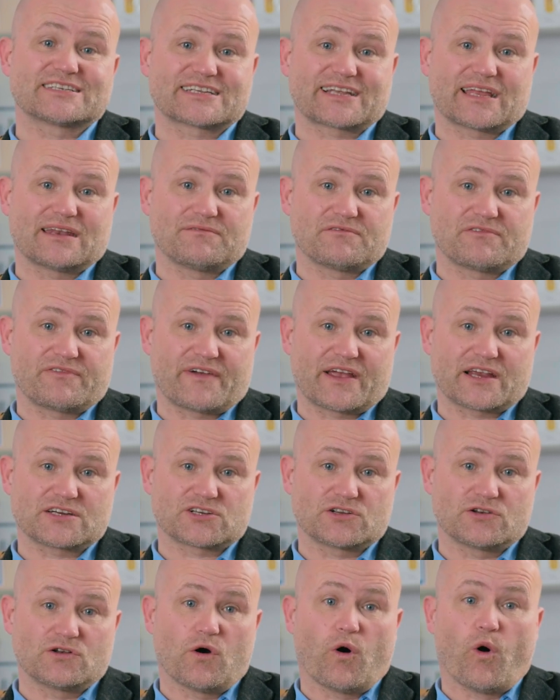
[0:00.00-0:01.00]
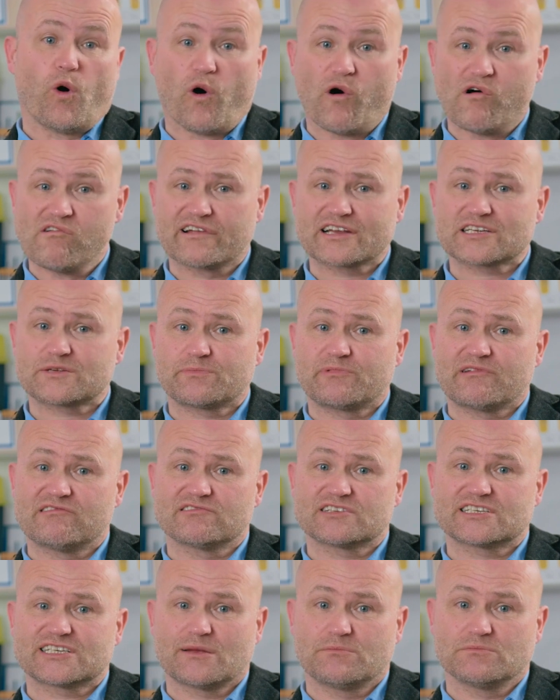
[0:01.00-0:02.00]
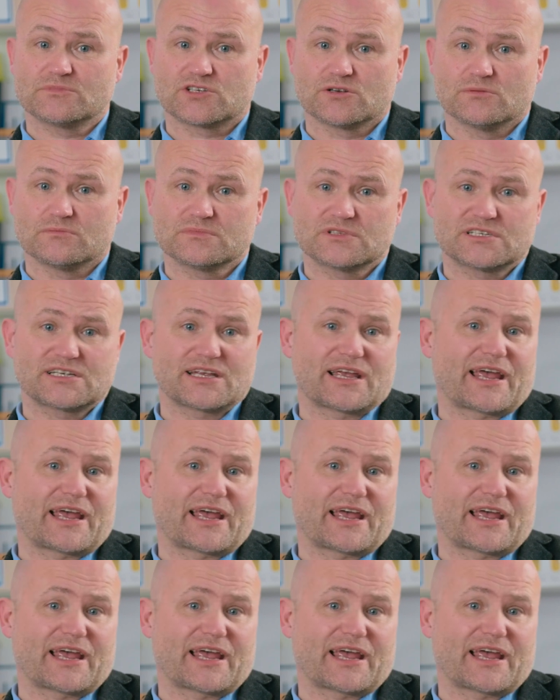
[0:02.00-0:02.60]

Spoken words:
skin infection or experience symptoms,